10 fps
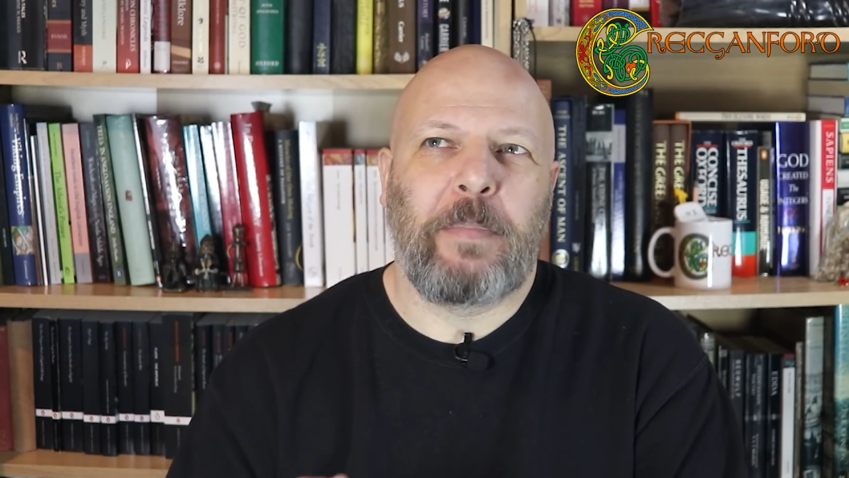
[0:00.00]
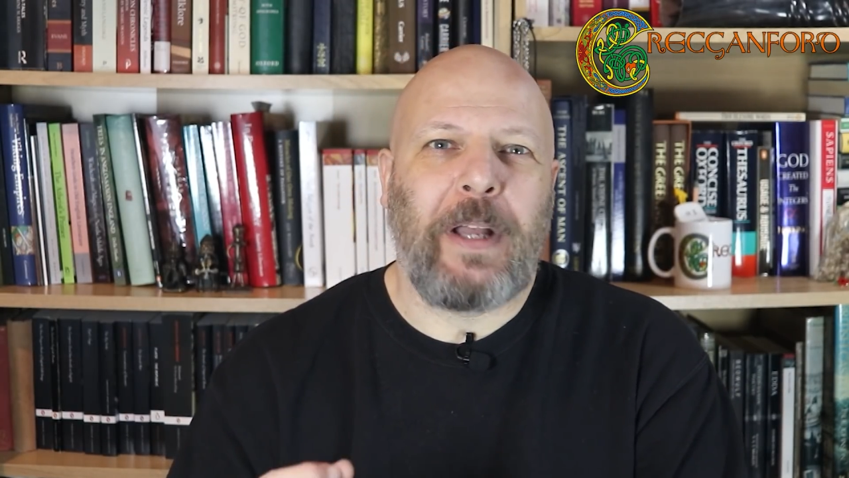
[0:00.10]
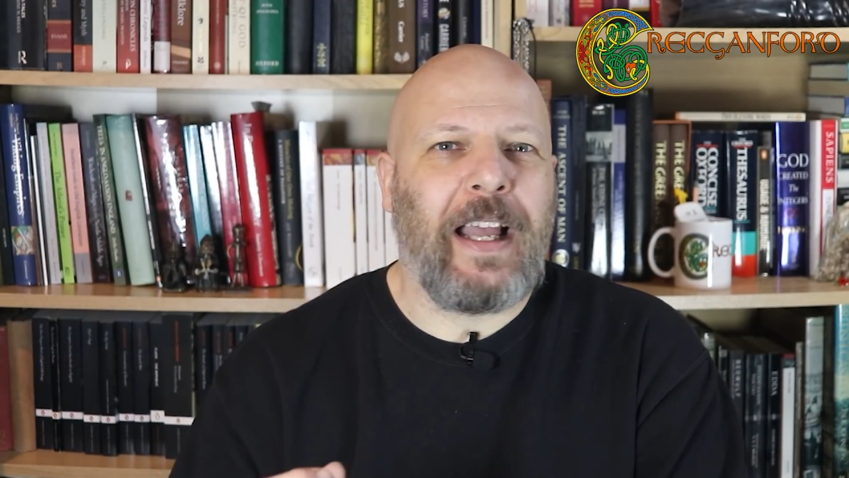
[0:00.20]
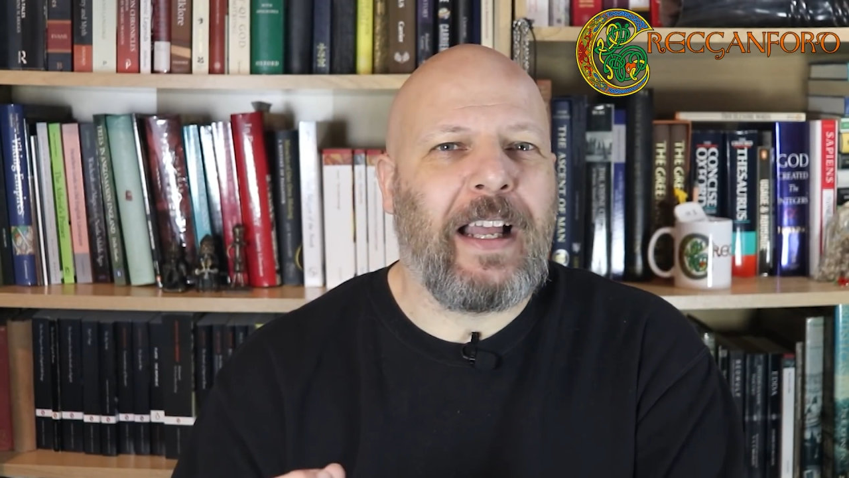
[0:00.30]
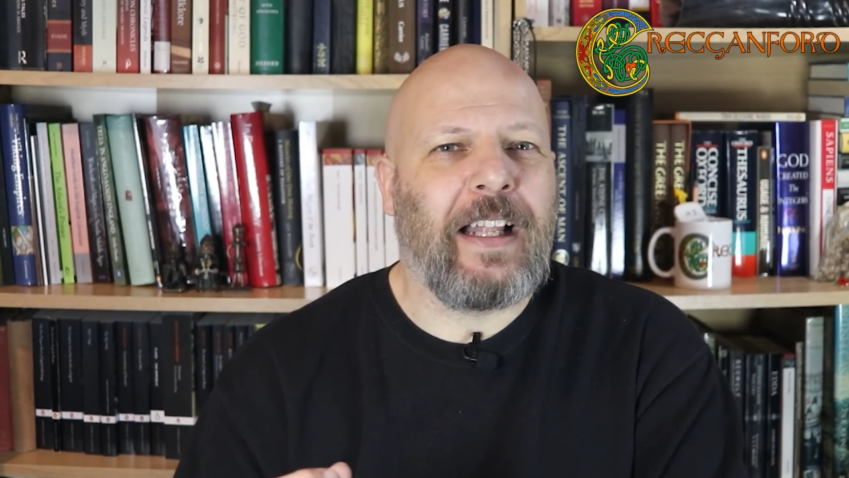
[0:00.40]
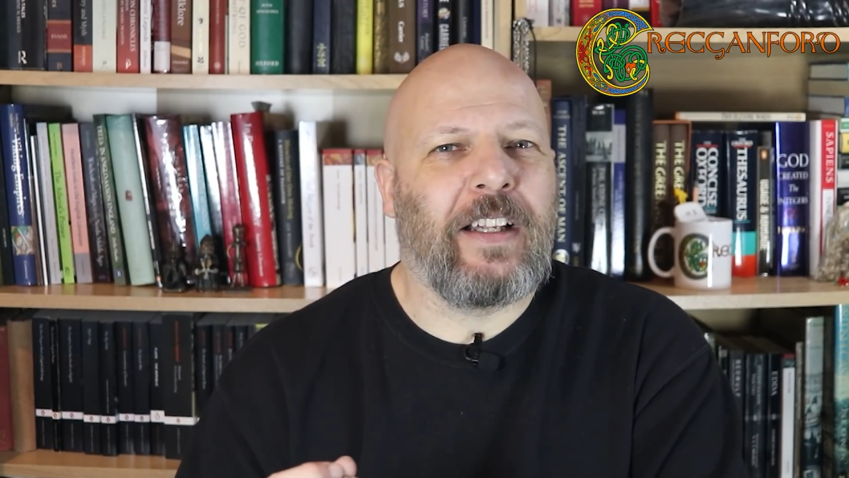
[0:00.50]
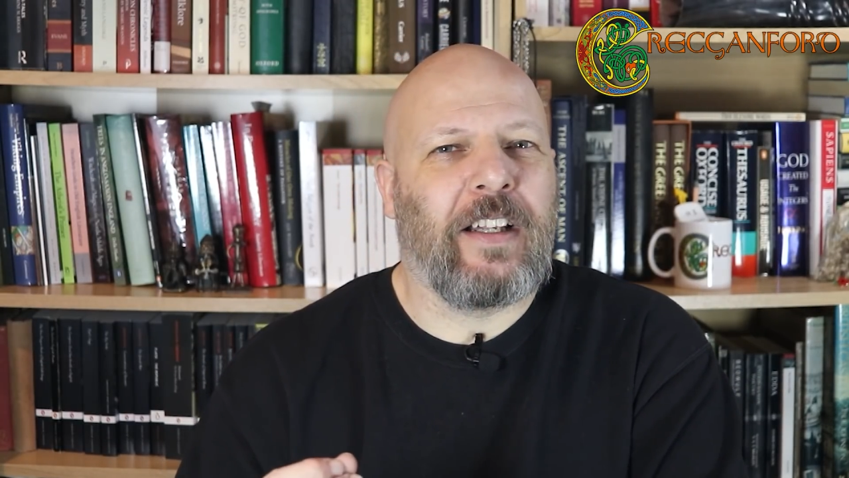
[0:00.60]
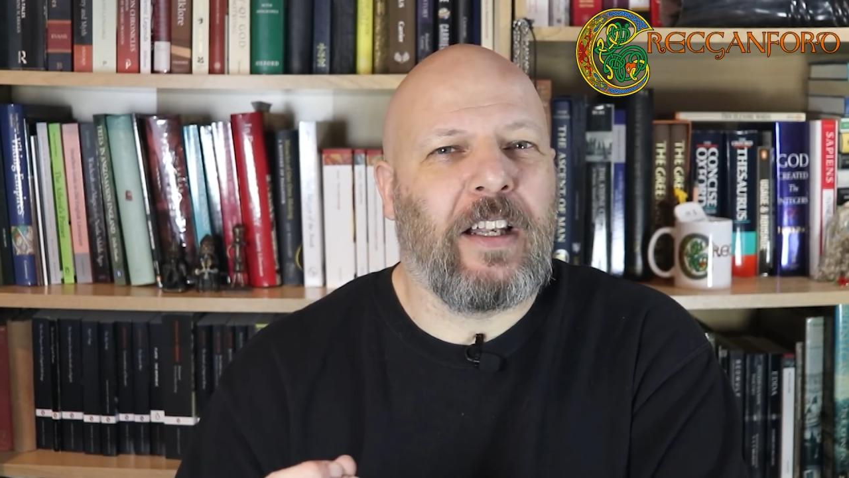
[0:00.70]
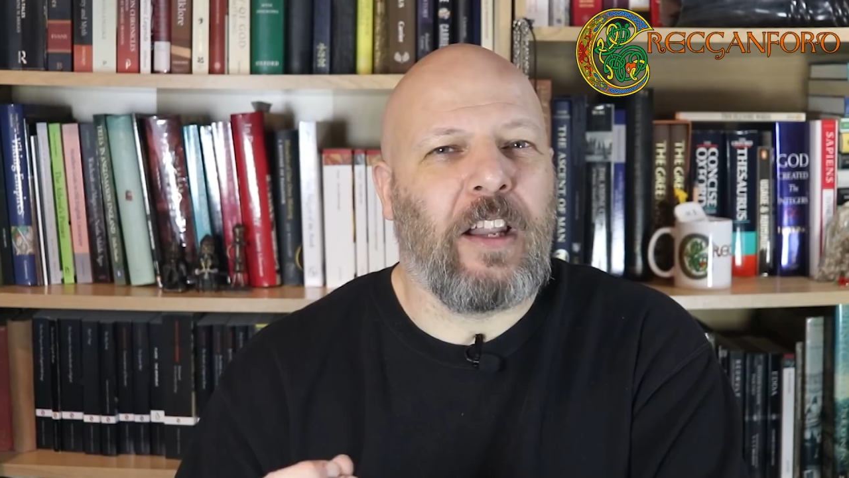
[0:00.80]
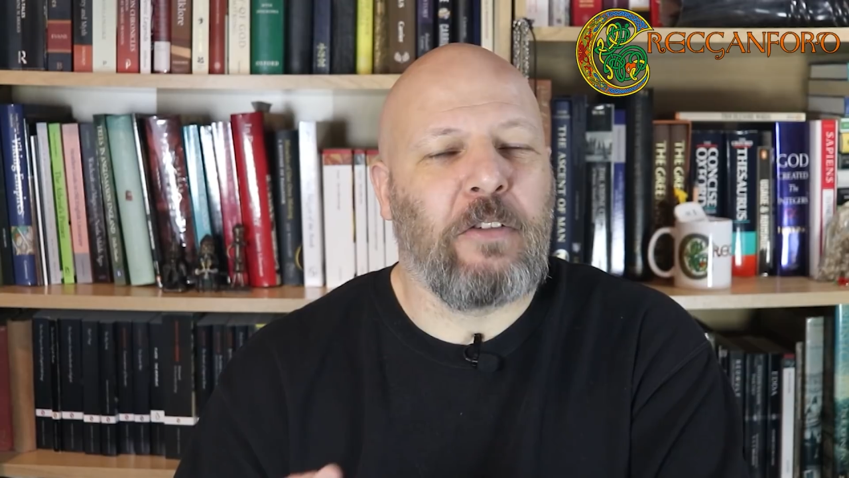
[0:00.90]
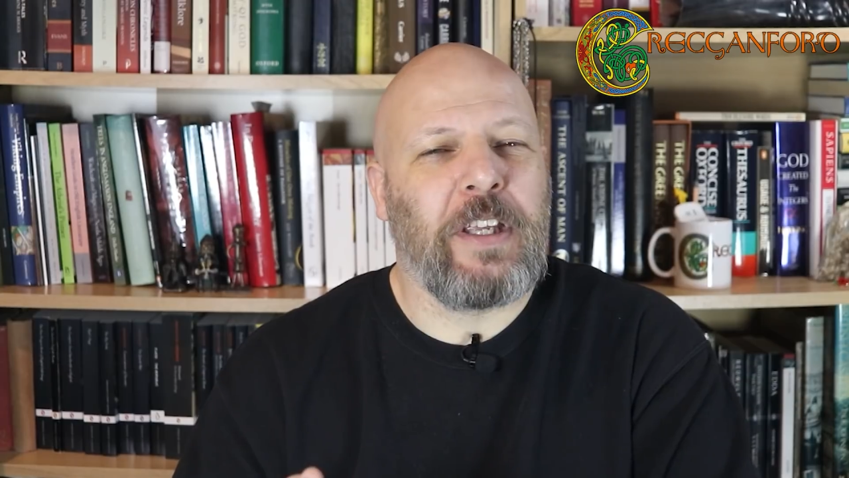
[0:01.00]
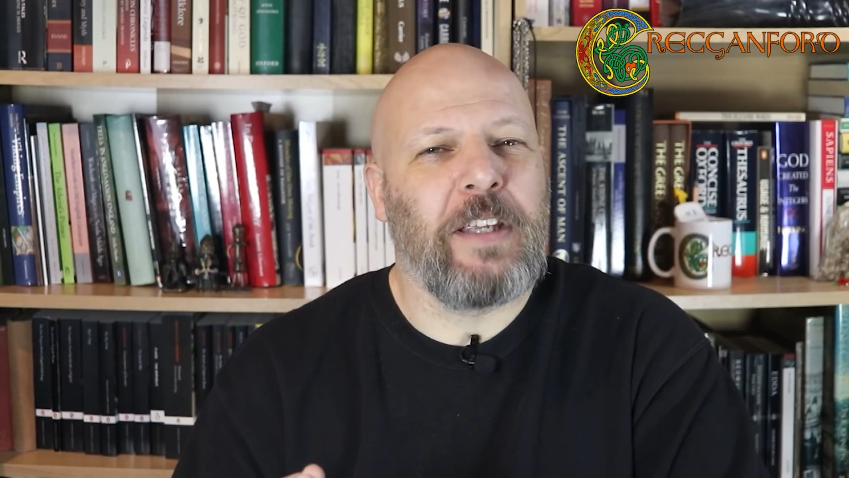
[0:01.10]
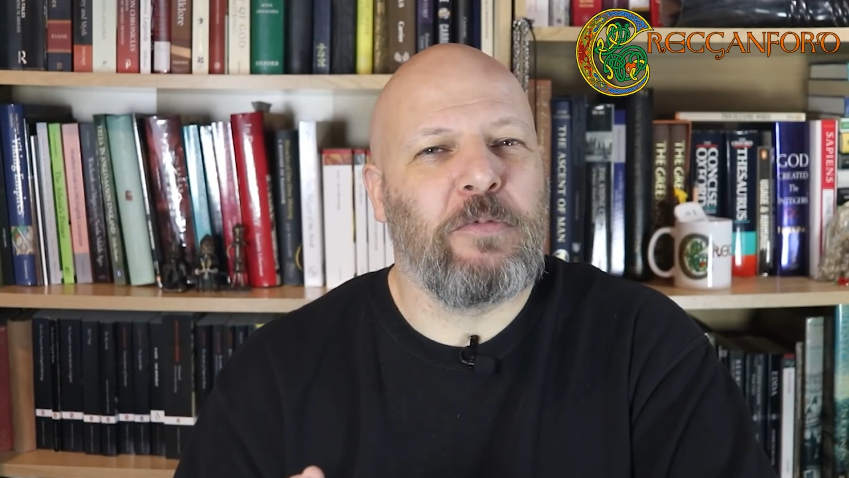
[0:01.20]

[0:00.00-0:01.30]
But Loki